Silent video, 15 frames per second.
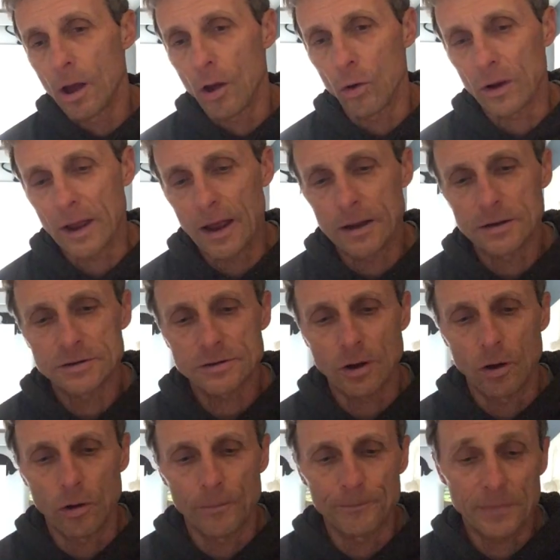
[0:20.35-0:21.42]
Okay,
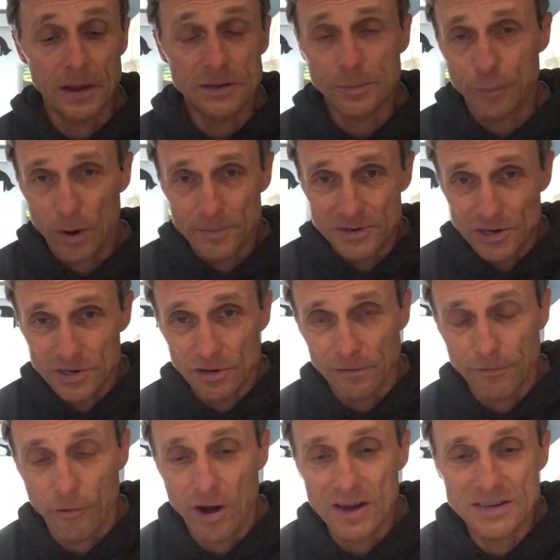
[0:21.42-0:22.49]
so it's a prepositional
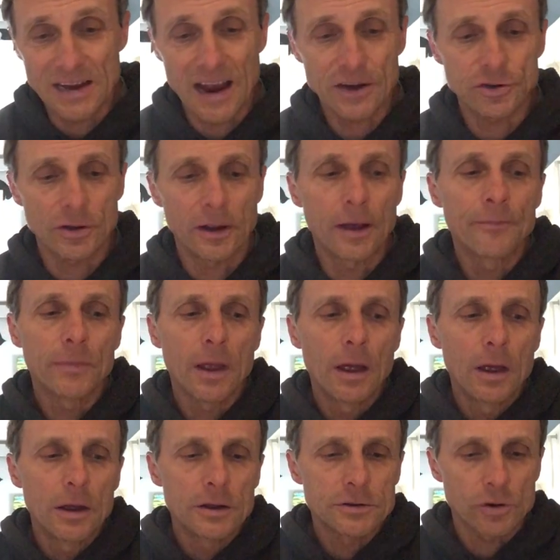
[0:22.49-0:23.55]
phrase actually.
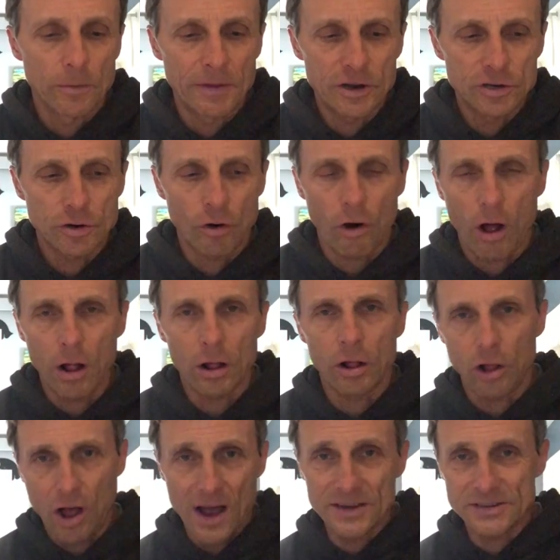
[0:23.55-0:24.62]
So make sure all
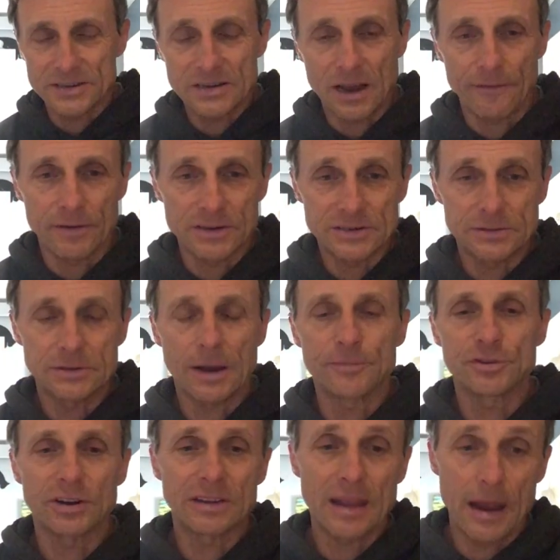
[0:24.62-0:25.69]
clauses have a
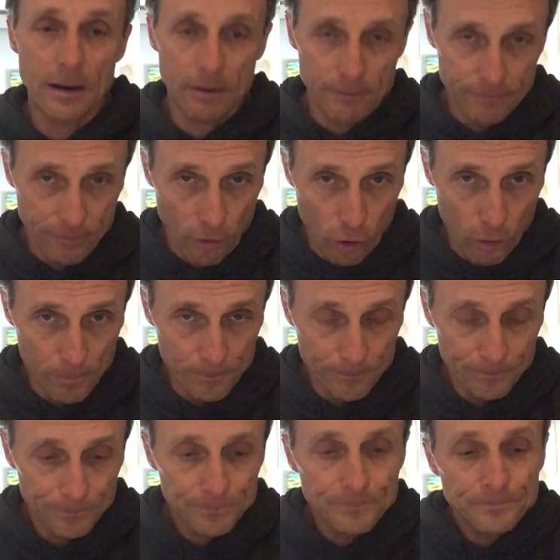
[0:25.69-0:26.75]
subject and a verb.
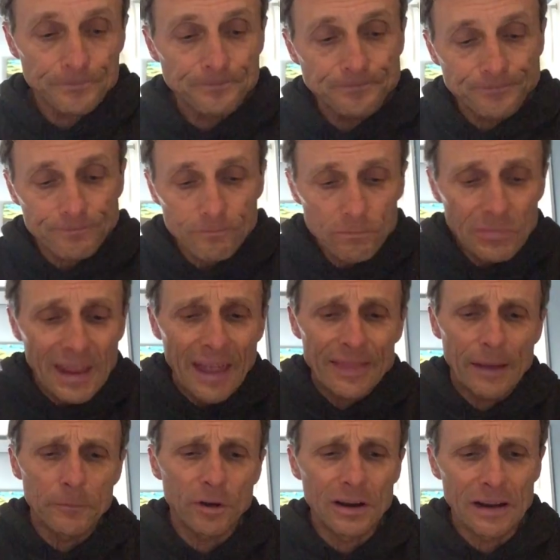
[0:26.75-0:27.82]
And
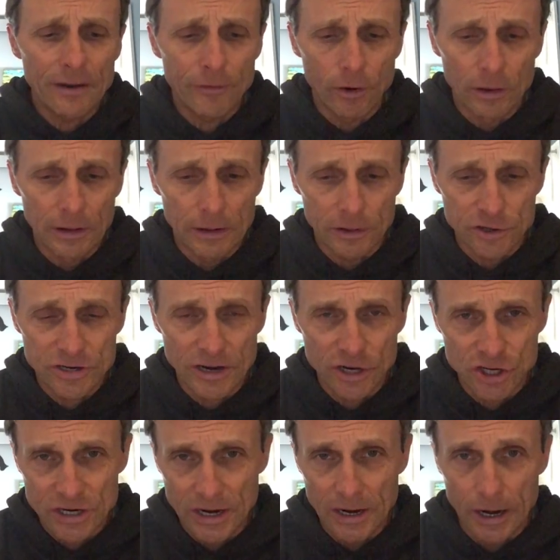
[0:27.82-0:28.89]
then we're going to give you a little cheat
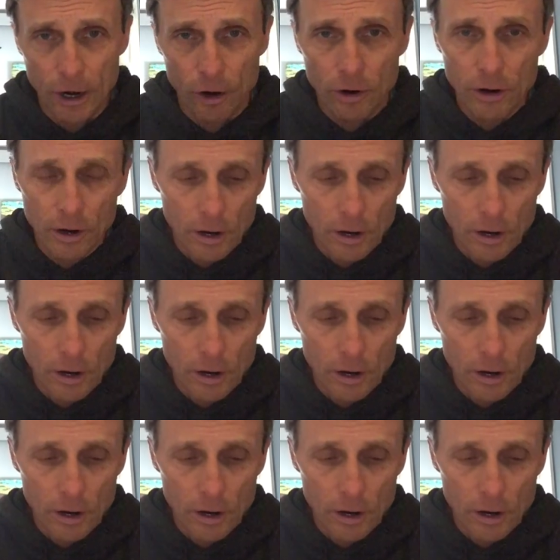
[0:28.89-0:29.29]
sheet here.